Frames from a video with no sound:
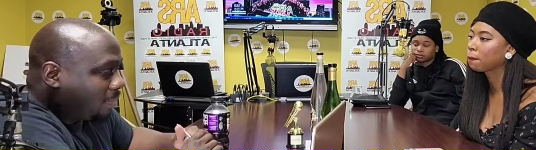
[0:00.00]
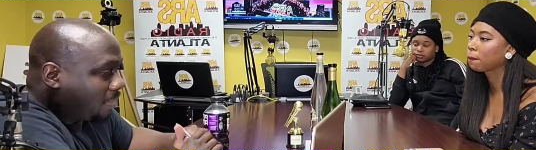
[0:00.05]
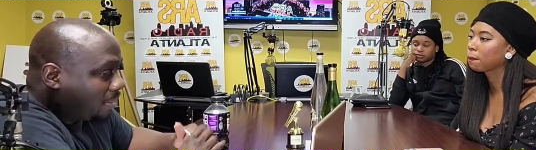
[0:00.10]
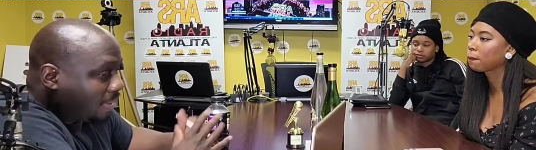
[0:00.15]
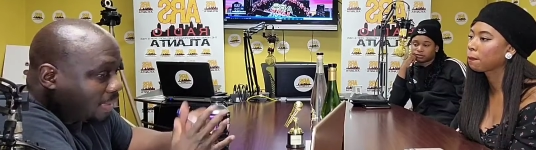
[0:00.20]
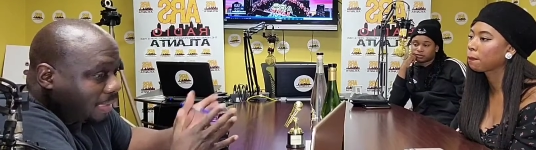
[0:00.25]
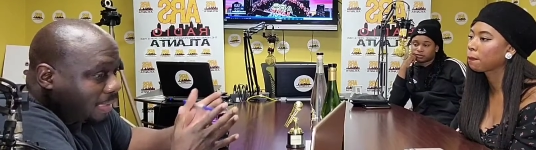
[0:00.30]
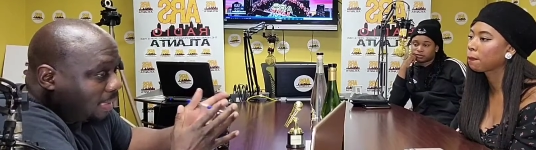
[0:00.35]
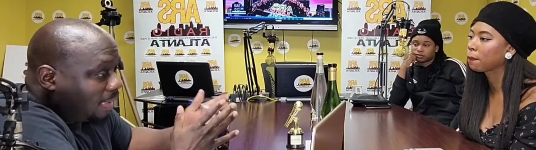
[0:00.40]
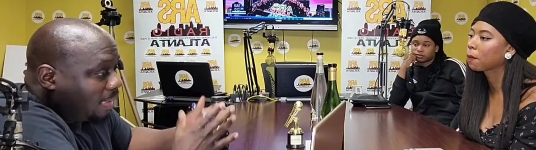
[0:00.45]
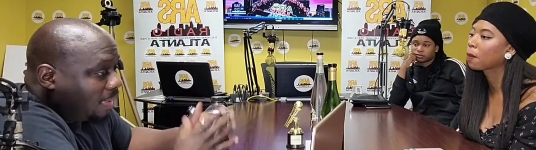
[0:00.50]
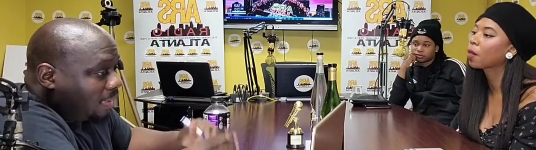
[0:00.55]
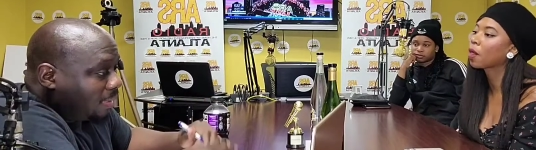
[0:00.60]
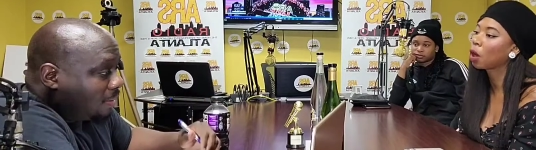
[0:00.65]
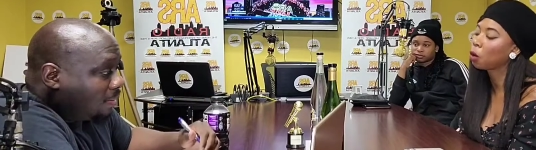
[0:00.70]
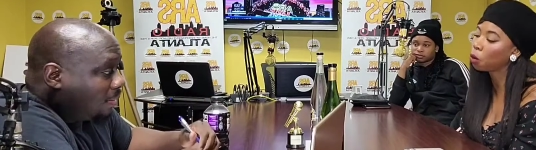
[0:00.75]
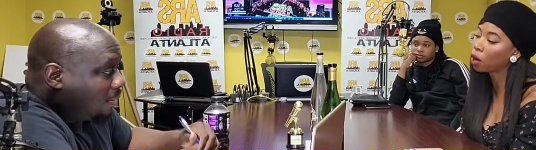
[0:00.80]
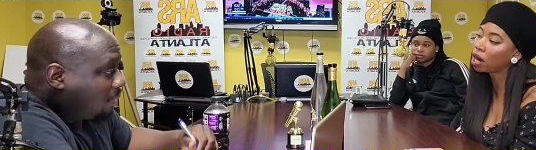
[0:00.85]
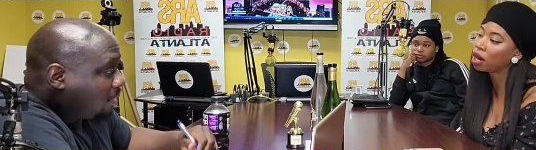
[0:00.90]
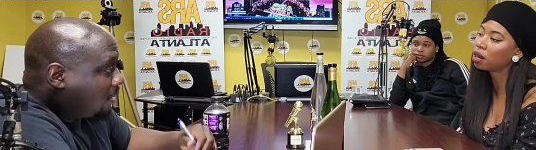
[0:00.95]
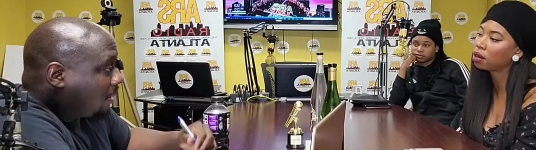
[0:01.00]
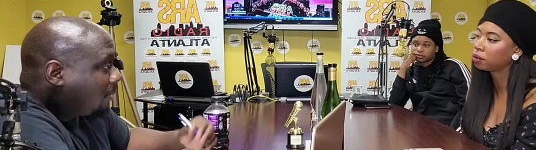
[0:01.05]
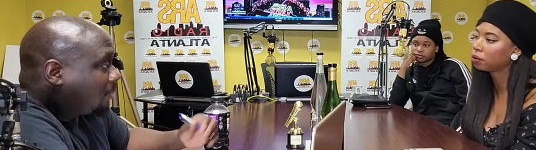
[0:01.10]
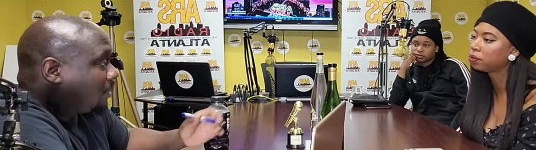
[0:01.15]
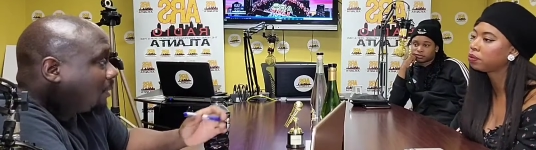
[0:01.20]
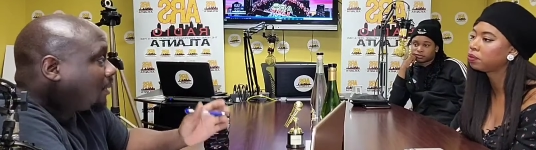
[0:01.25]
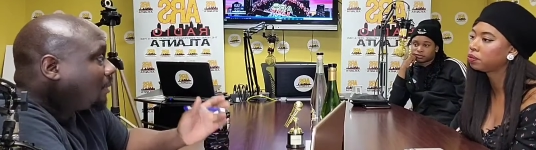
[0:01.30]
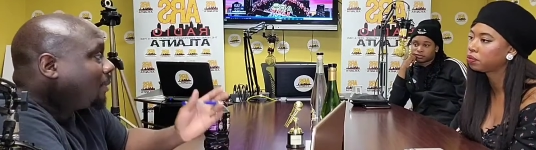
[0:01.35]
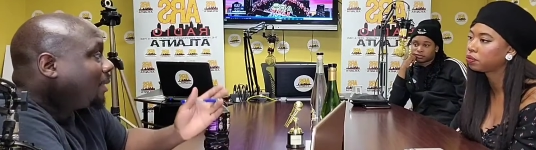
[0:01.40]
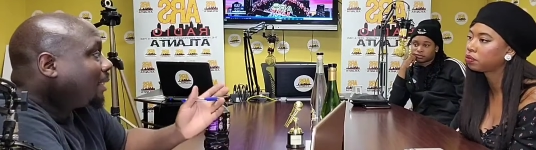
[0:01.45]
Speaker 1: But you what? know, some
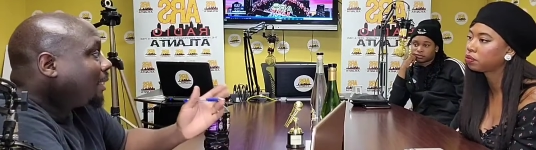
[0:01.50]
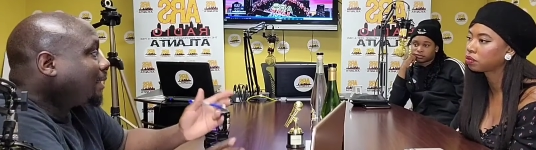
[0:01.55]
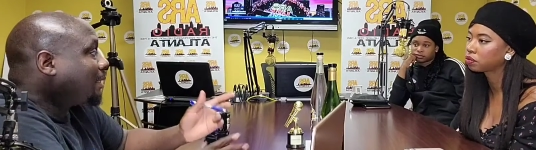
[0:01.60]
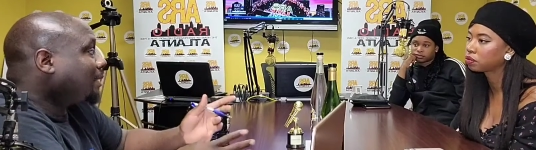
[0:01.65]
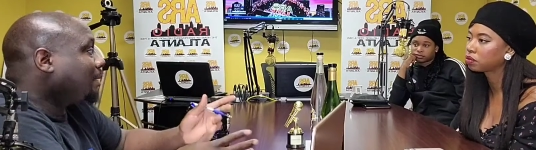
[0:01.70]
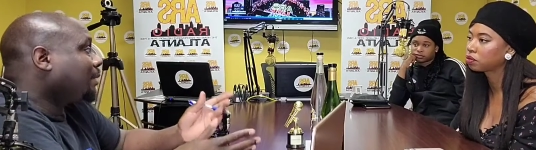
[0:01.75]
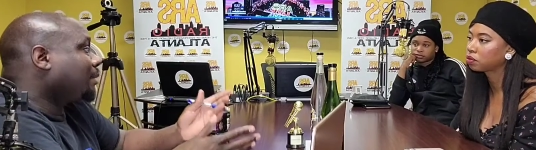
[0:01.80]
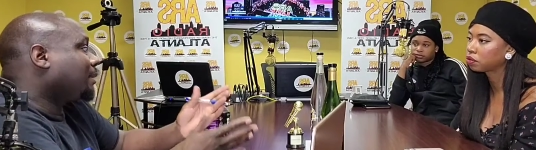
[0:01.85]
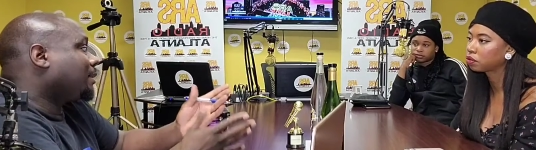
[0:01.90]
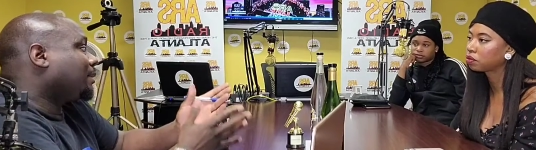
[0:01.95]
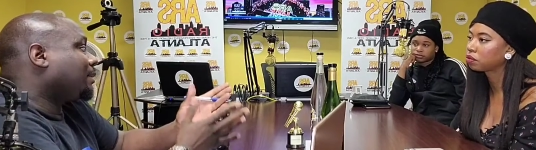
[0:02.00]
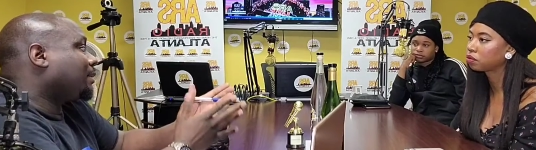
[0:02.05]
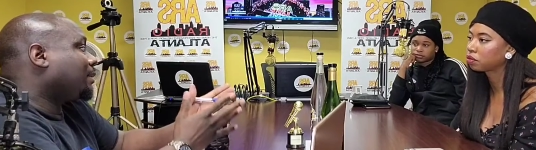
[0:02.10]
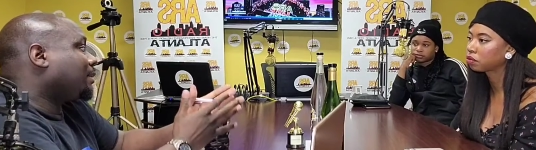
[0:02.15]
some niggas